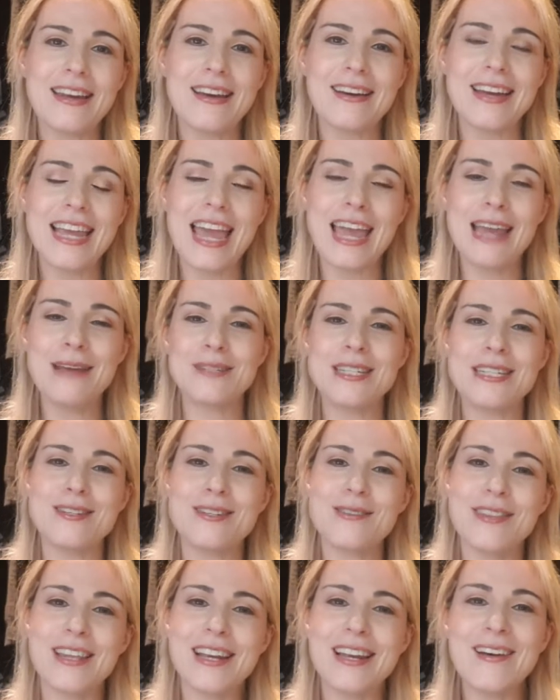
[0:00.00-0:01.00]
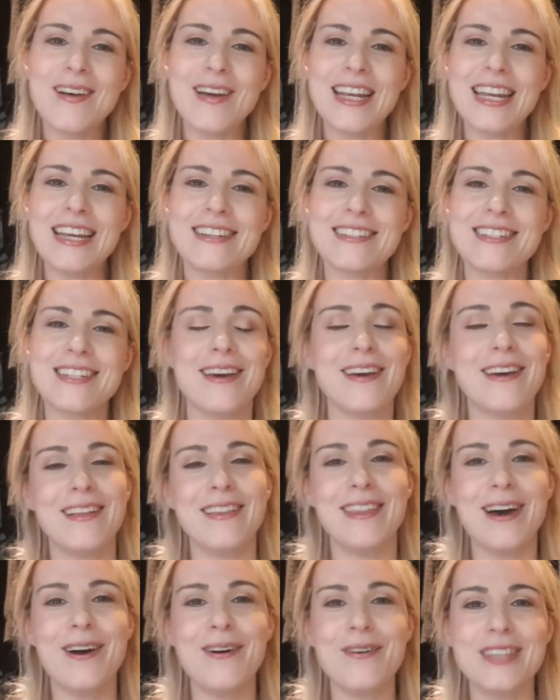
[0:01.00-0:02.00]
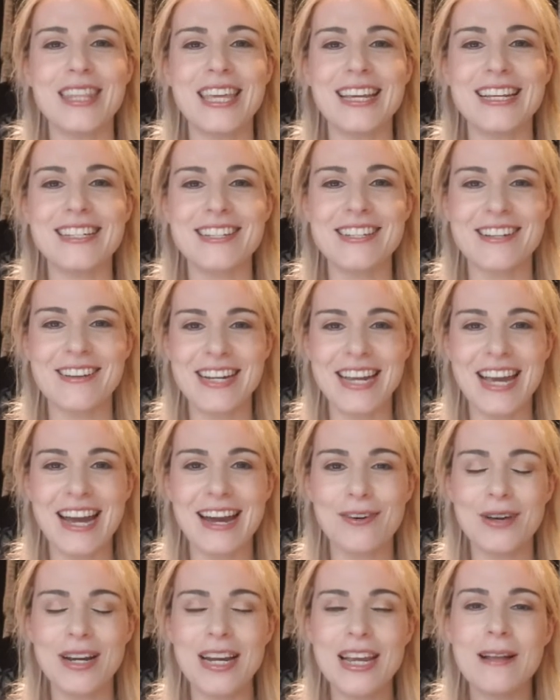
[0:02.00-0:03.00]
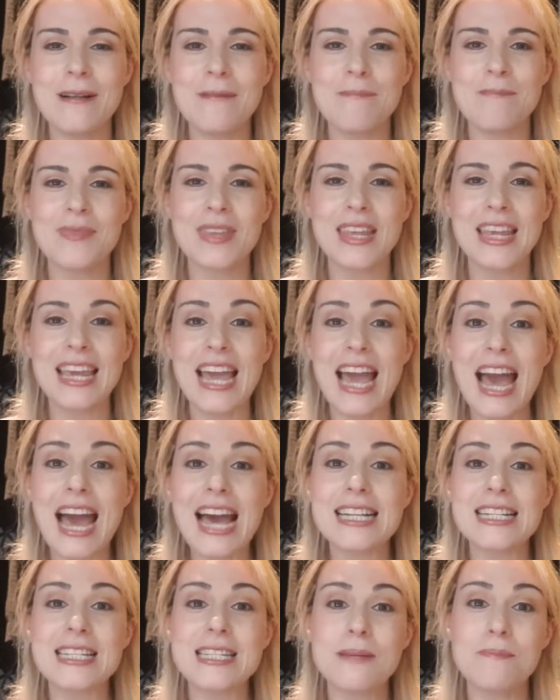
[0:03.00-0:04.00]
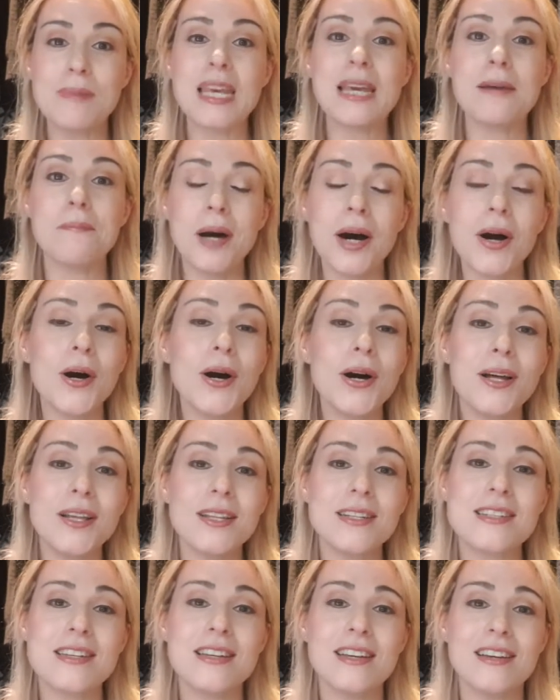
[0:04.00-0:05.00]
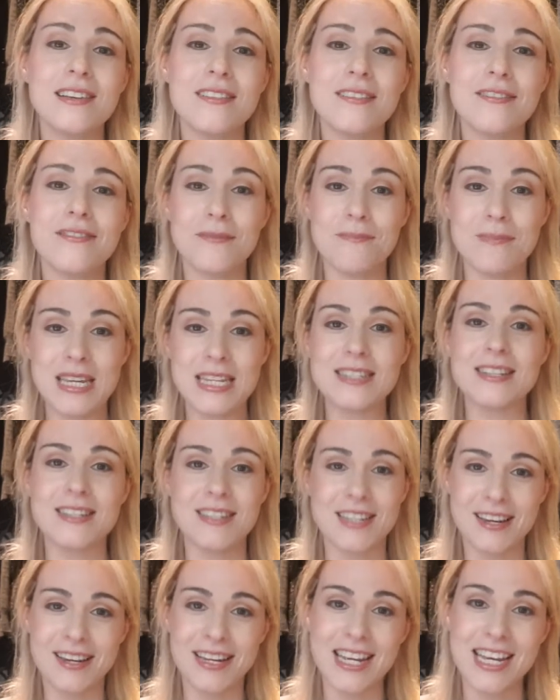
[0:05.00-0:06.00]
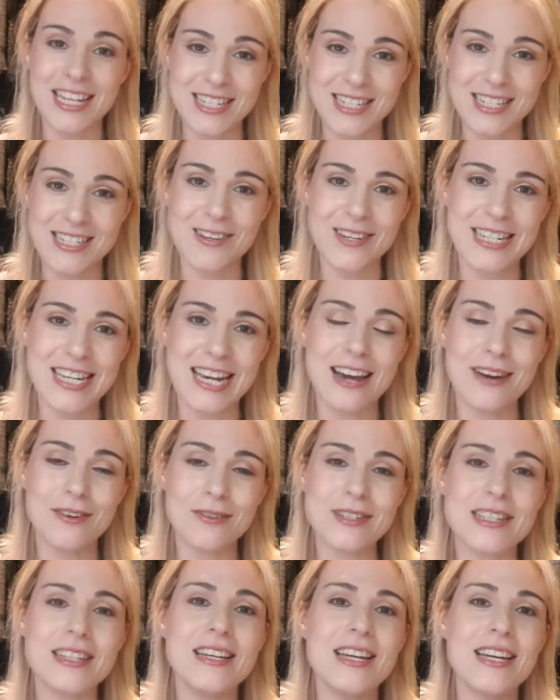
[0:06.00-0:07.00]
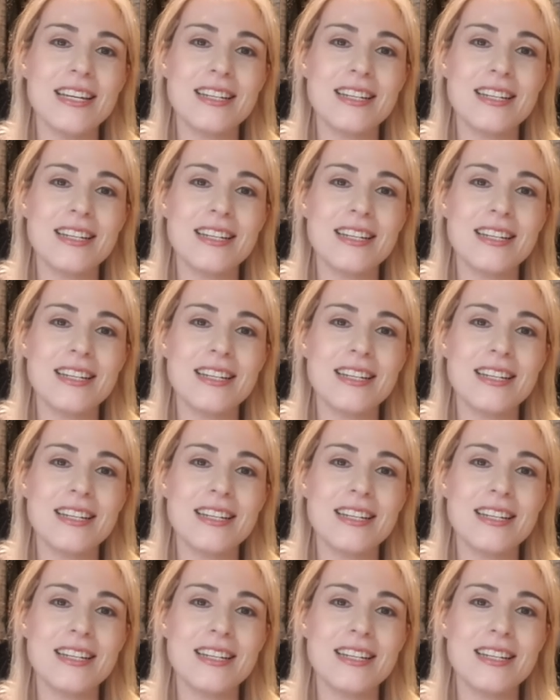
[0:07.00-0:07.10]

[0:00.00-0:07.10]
I came to do the lining and turn the whole thing inside out, it had to be apart for me to turn it inside out.